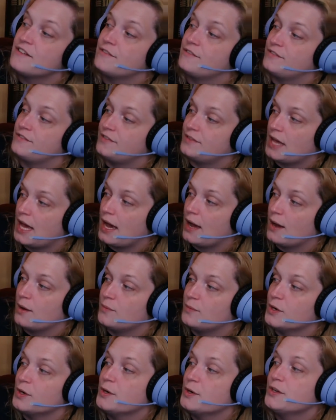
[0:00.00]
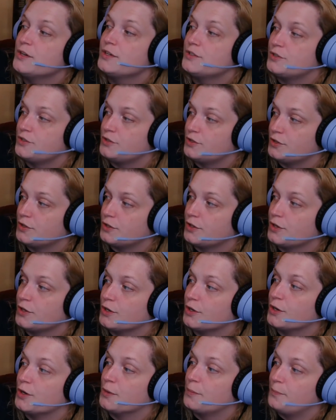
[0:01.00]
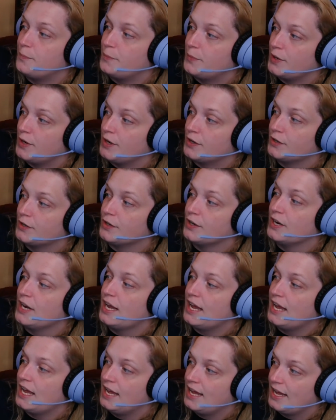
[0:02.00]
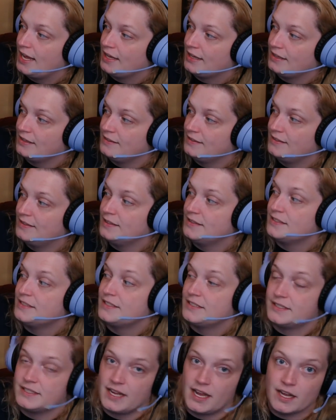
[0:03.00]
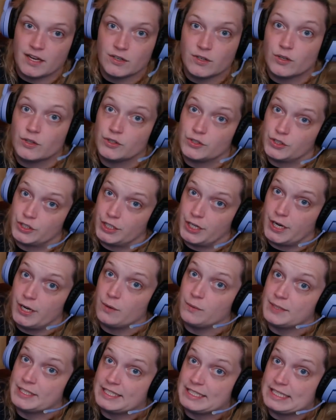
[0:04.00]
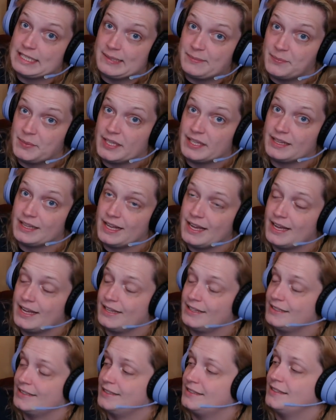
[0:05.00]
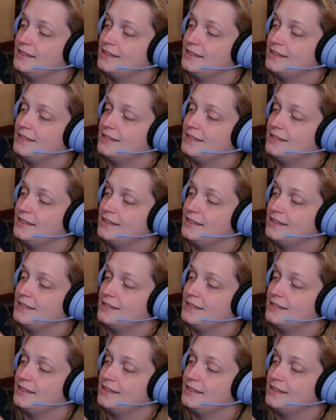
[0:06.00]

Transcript: Flour, sugar, butter, eggs. Stand on chair with tippy legs.